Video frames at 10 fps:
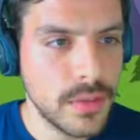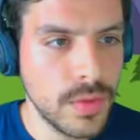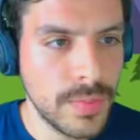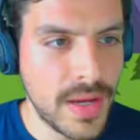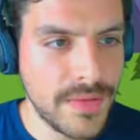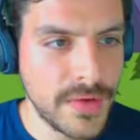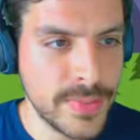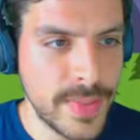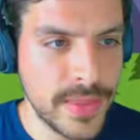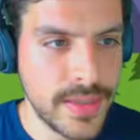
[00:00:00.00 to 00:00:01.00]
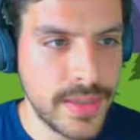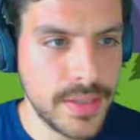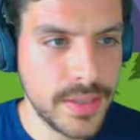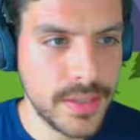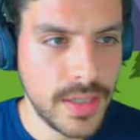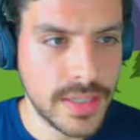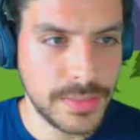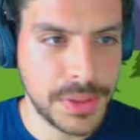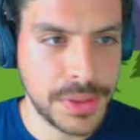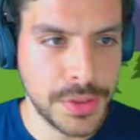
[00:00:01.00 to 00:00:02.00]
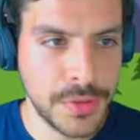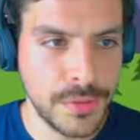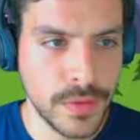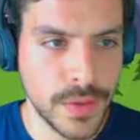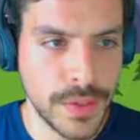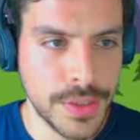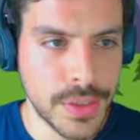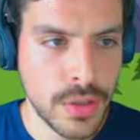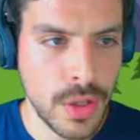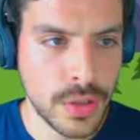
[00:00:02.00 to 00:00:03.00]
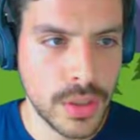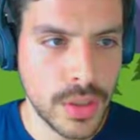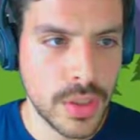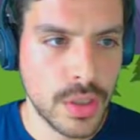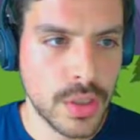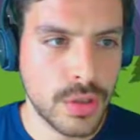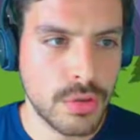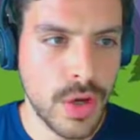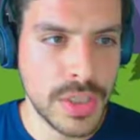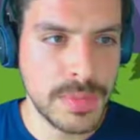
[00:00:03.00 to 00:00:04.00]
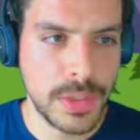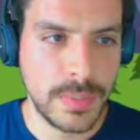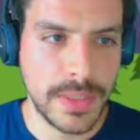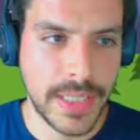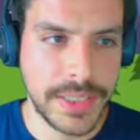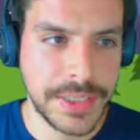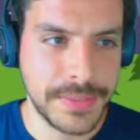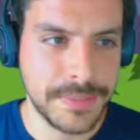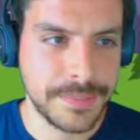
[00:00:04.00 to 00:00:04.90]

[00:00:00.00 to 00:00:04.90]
Well, my favorite method, as I'm sure you've learned, is called cross multiplication.